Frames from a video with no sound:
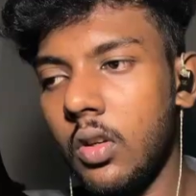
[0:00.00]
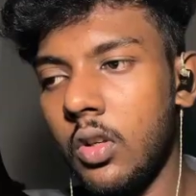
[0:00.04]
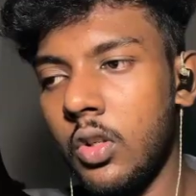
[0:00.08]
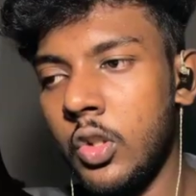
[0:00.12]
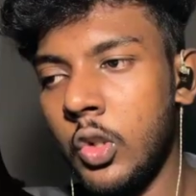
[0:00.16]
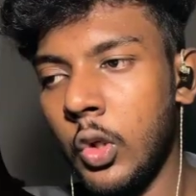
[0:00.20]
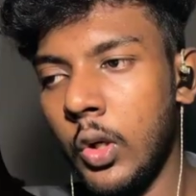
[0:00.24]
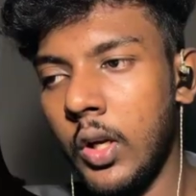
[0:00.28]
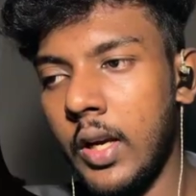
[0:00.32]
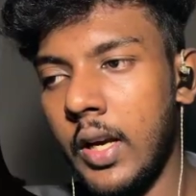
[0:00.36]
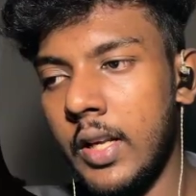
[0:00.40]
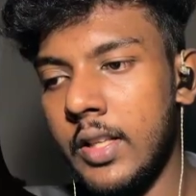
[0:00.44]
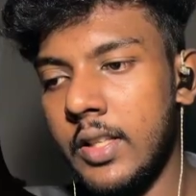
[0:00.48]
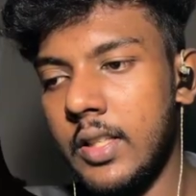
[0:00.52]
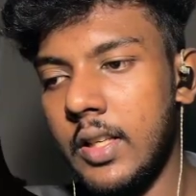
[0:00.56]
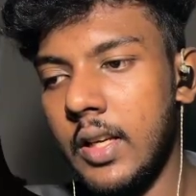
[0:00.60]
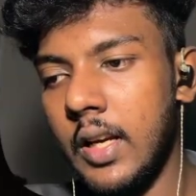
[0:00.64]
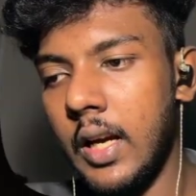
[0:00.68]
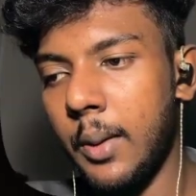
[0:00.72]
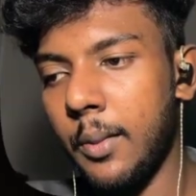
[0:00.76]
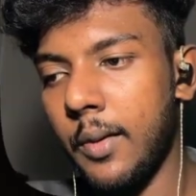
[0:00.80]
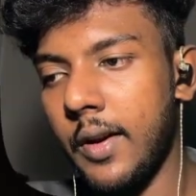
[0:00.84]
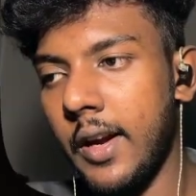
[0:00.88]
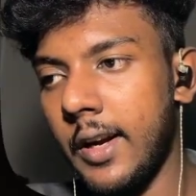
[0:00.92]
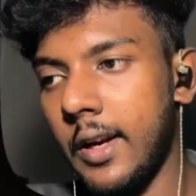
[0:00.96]
so you can see
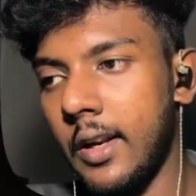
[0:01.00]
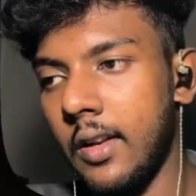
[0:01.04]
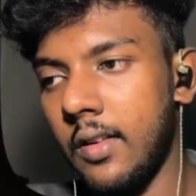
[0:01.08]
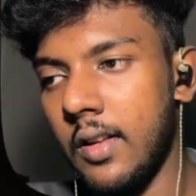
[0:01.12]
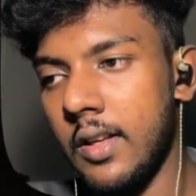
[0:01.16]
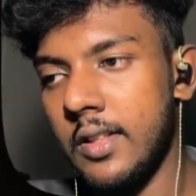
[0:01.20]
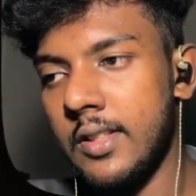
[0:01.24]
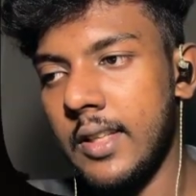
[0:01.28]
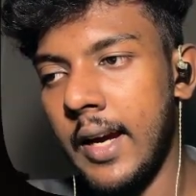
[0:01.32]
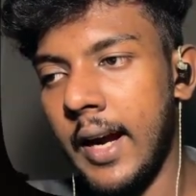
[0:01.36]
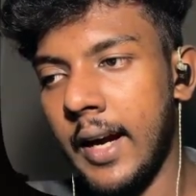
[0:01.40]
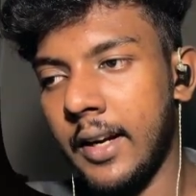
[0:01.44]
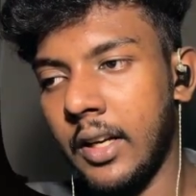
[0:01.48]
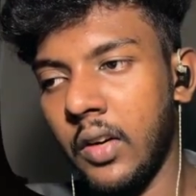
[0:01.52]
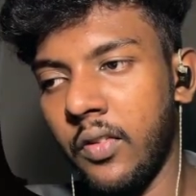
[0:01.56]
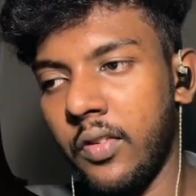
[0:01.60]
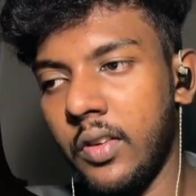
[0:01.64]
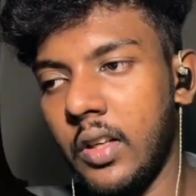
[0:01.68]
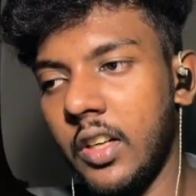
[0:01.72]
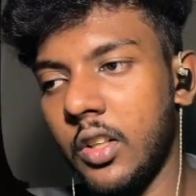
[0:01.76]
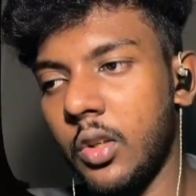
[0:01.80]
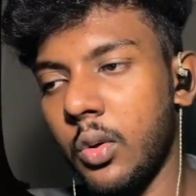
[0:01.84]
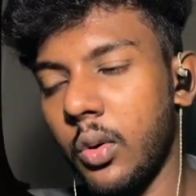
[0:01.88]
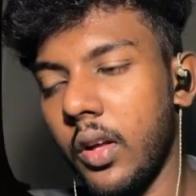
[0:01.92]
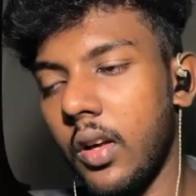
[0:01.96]
I'm getting this
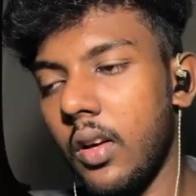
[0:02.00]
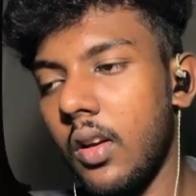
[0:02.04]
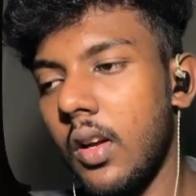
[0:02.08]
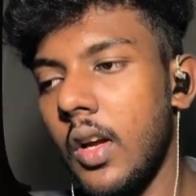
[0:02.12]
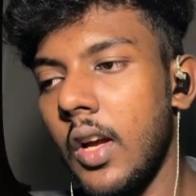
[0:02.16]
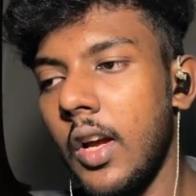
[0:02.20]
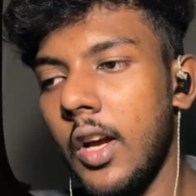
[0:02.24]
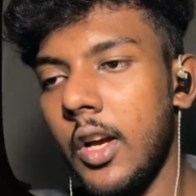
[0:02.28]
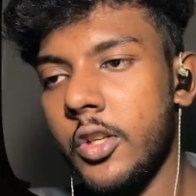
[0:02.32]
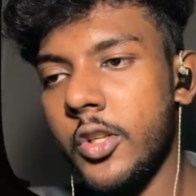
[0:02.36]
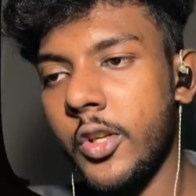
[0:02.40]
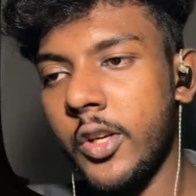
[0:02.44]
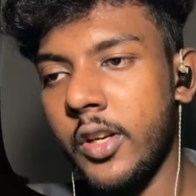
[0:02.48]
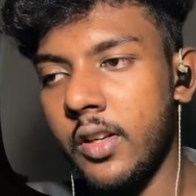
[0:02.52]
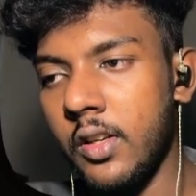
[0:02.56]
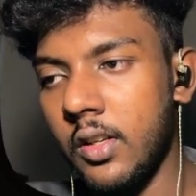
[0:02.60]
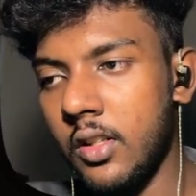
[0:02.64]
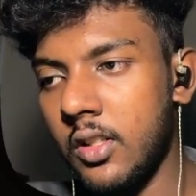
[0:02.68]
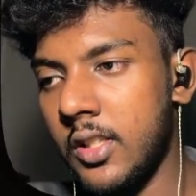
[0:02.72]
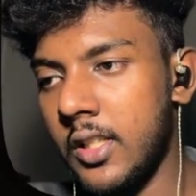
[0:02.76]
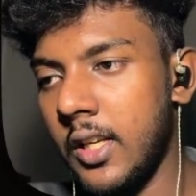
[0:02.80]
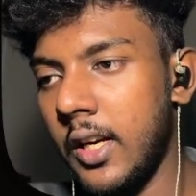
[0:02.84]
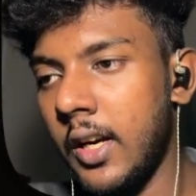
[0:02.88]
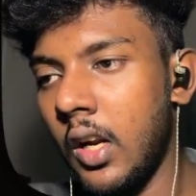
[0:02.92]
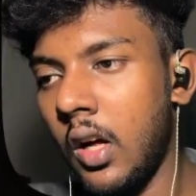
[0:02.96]
activity today. So
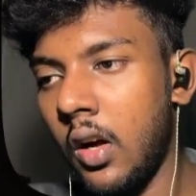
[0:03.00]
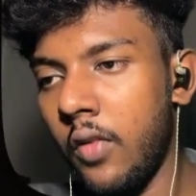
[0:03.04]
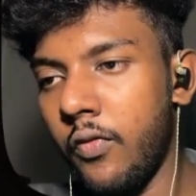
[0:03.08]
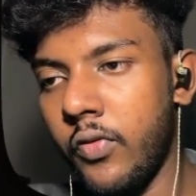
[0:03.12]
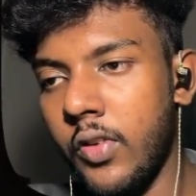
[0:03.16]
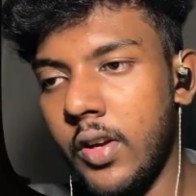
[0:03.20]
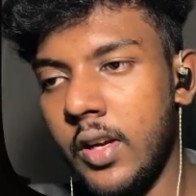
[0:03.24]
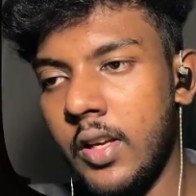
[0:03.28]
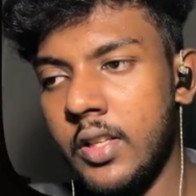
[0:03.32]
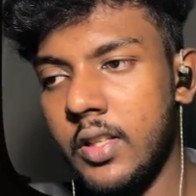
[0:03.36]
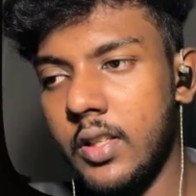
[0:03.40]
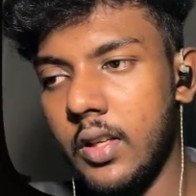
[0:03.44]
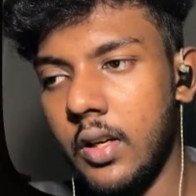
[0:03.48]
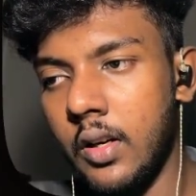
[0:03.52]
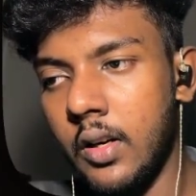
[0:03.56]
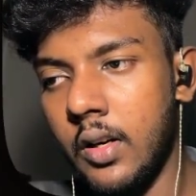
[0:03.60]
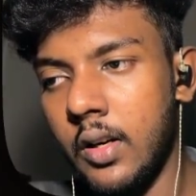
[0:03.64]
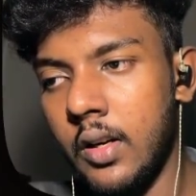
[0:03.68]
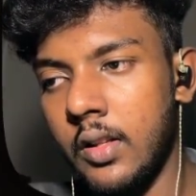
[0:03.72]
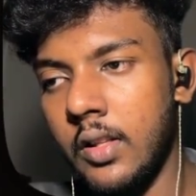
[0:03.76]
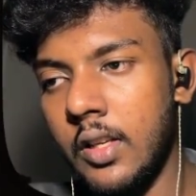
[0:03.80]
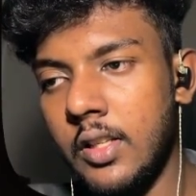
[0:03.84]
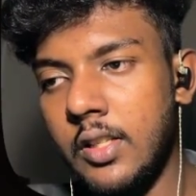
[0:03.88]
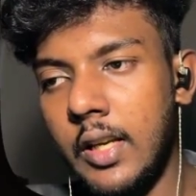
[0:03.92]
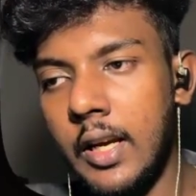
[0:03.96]
instead of this
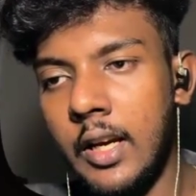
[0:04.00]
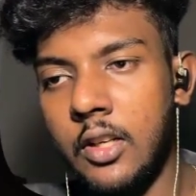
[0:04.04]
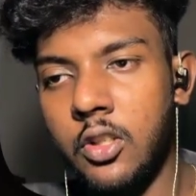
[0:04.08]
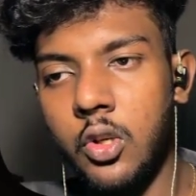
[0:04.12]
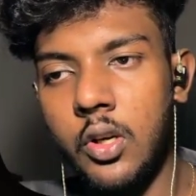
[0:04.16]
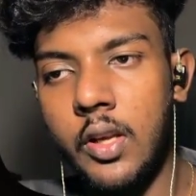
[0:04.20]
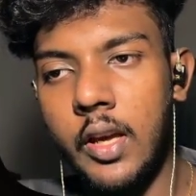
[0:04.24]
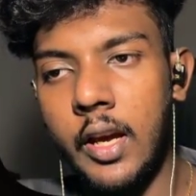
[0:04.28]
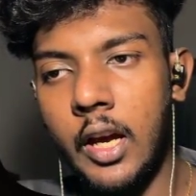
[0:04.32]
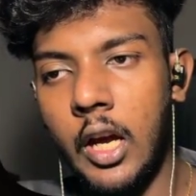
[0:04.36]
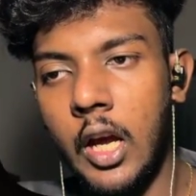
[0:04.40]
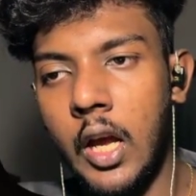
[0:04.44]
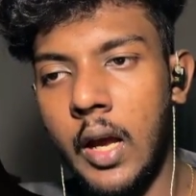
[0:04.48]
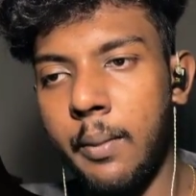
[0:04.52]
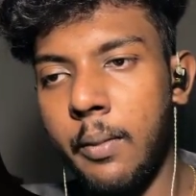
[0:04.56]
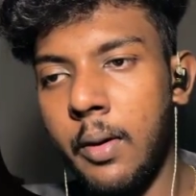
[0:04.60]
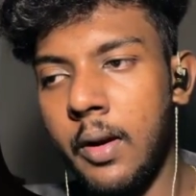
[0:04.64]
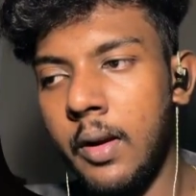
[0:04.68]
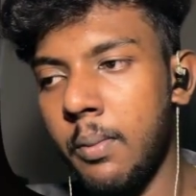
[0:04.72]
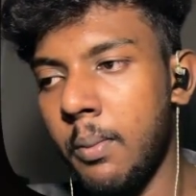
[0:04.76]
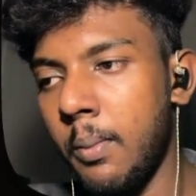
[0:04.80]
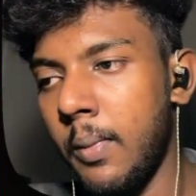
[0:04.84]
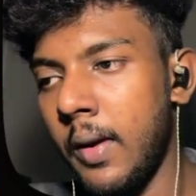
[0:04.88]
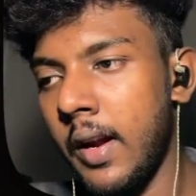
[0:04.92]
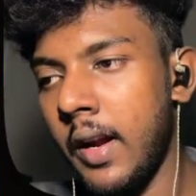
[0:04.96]
actually I have
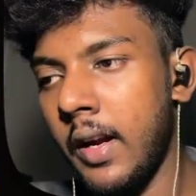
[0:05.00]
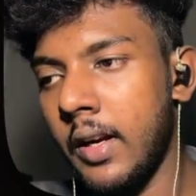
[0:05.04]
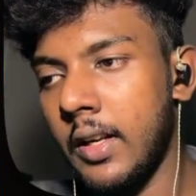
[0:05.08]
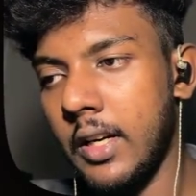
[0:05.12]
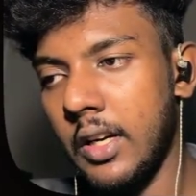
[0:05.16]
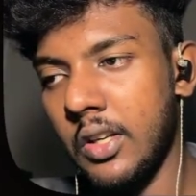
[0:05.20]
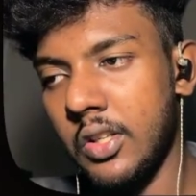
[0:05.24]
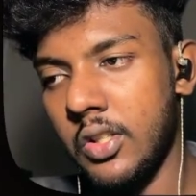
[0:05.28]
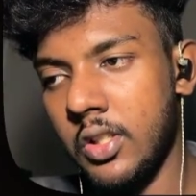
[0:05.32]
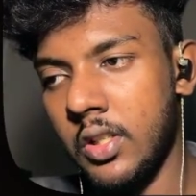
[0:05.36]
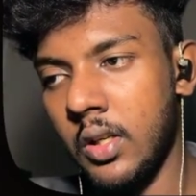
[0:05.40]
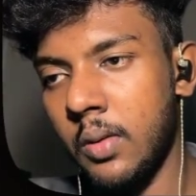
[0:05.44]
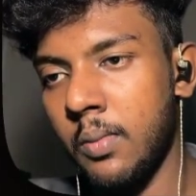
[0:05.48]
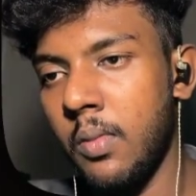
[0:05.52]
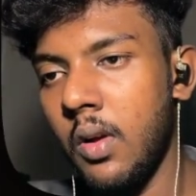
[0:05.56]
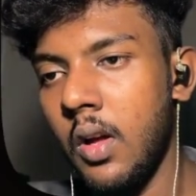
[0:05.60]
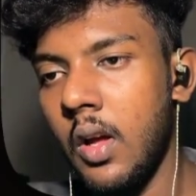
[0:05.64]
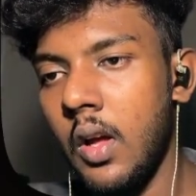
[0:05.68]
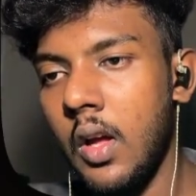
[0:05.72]
been made custom